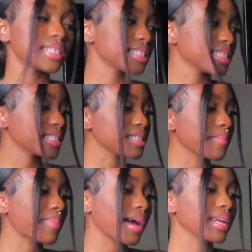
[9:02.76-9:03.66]
since this is the
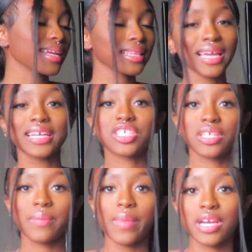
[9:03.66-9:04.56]
body
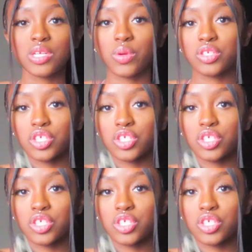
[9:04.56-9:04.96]
collection, I might as well